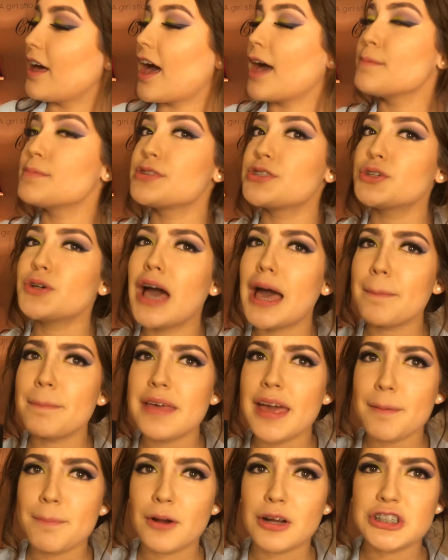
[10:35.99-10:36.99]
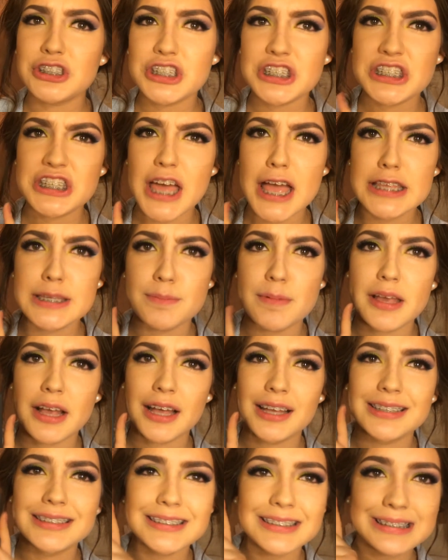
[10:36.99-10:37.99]
I'm so happy I purchased this
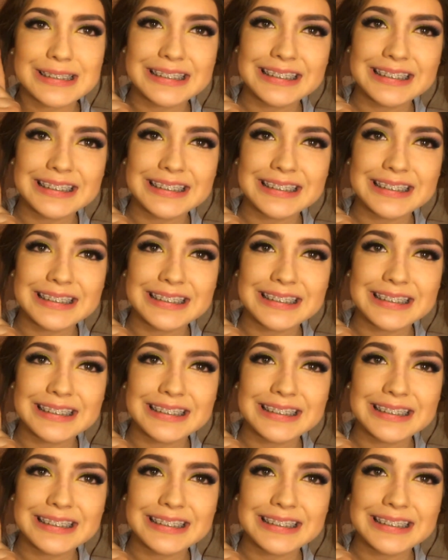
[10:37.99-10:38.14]
because